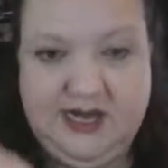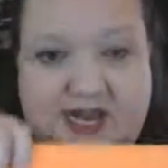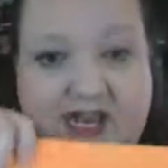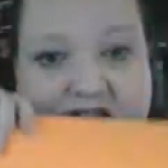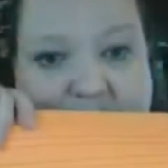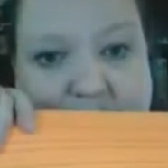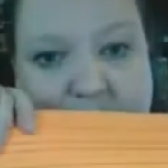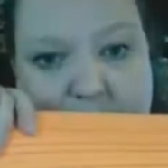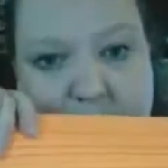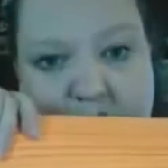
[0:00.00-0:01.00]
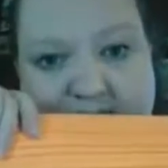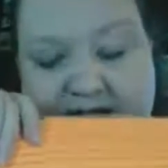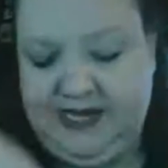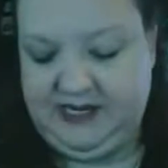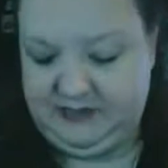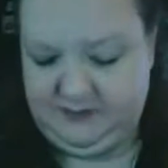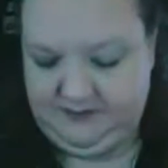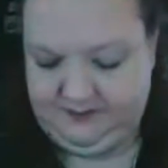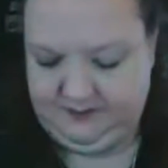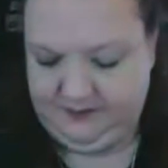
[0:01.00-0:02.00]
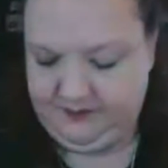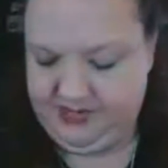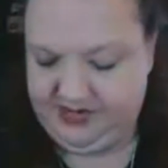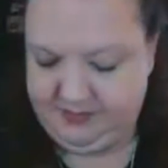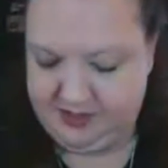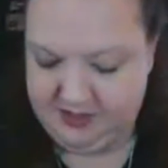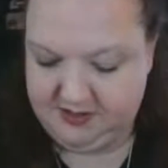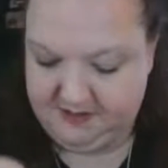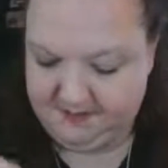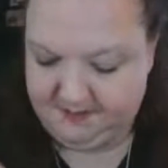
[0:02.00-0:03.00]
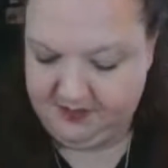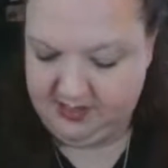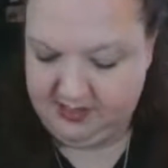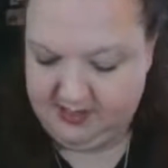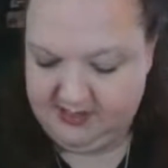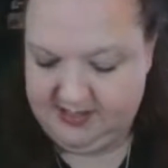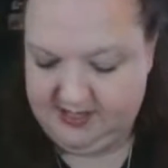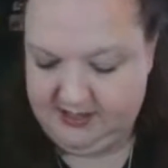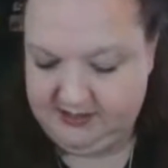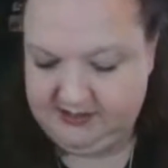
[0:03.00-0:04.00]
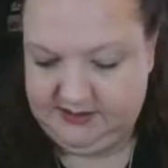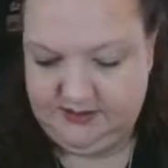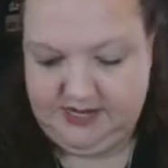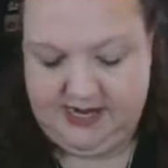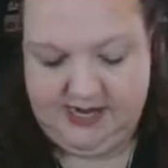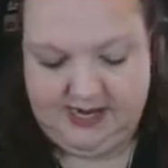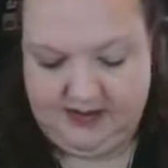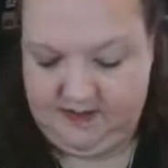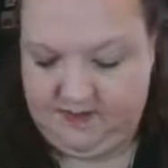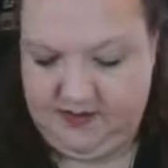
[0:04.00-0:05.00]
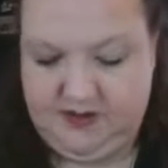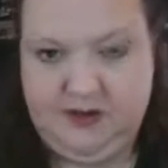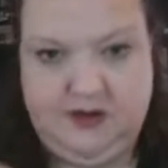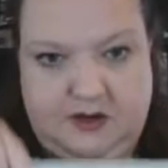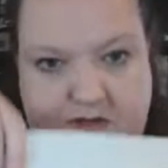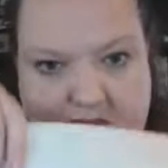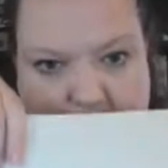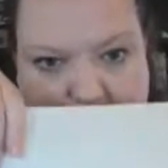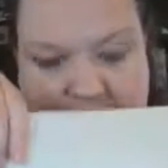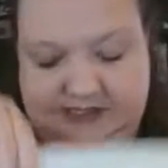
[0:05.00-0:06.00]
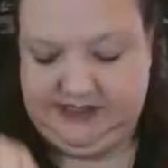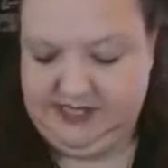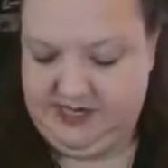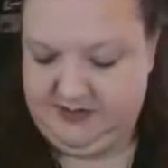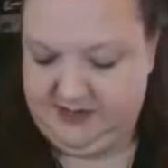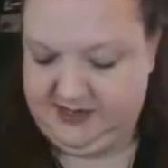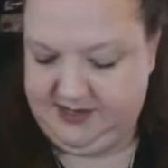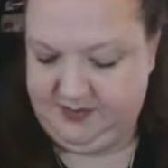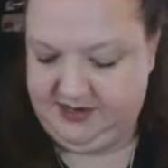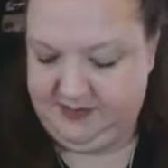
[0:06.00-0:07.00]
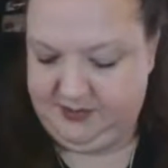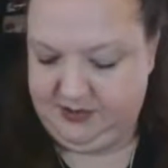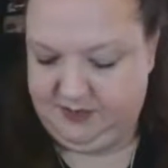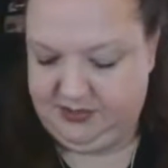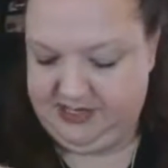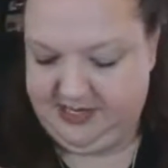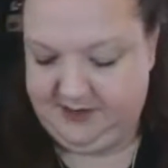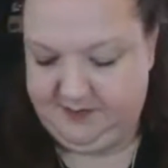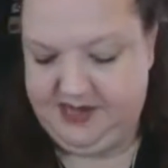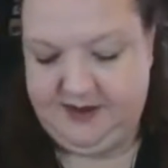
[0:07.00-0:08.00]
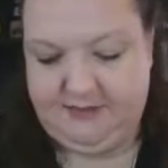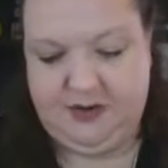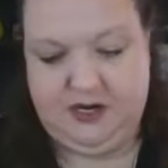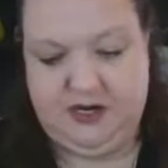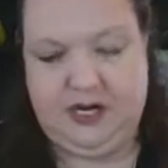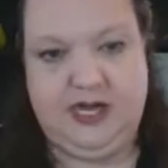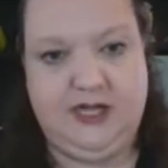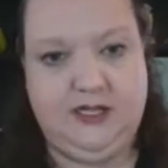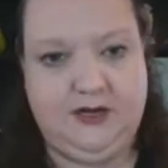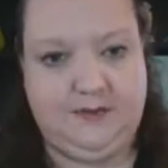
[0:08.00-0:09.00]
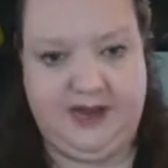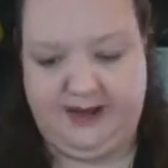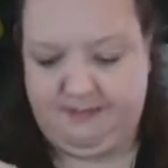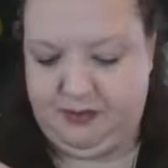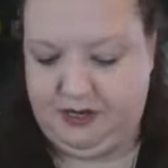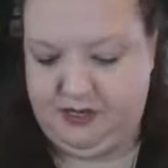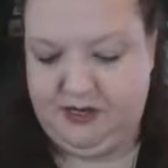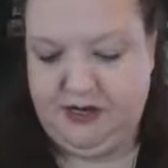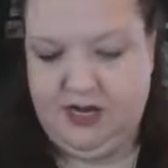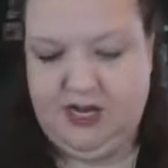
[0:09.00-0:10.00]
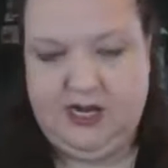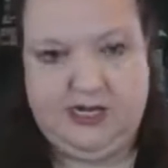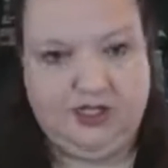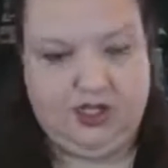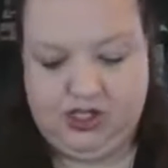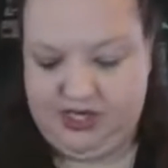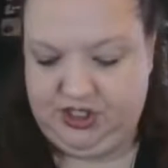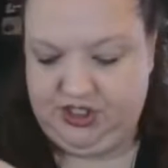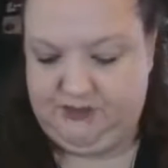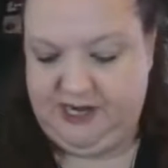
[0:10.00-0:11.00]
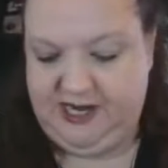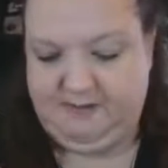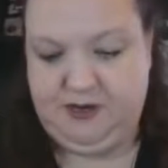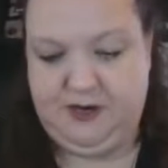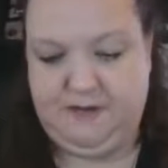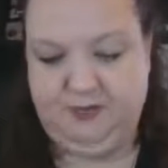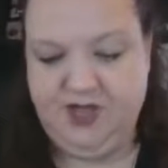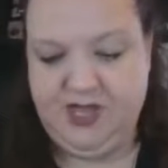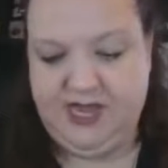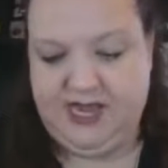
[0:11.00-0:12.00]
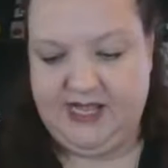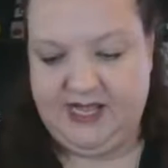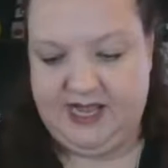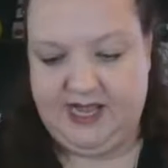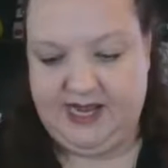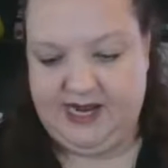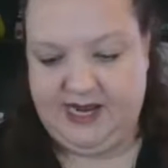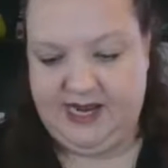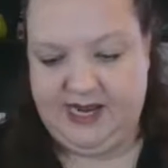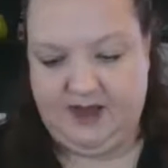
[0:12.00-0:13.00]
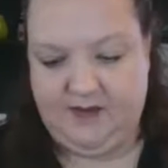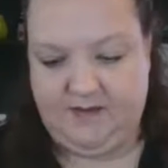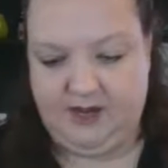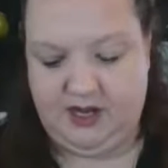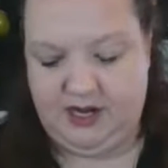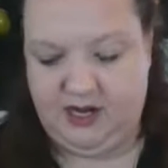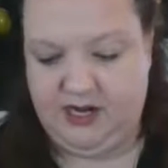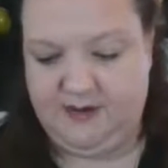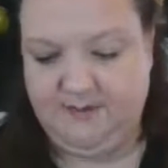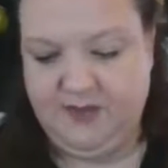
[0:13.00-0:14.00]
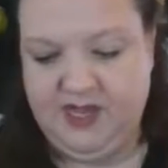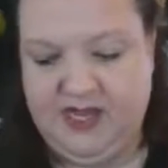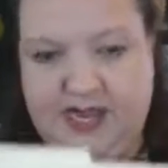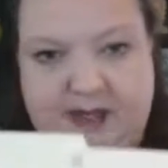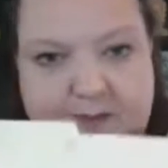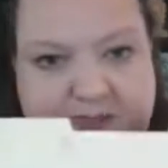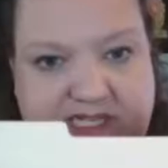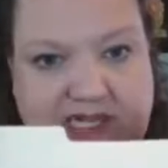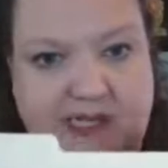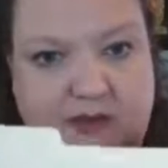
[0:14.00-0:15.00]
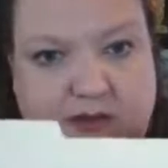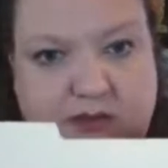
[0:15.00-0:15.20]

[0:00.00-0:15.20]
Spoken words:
have writing paper. Then I also have this kind of writing paper, blank paper, colored paper, construction paper, and then I have our empty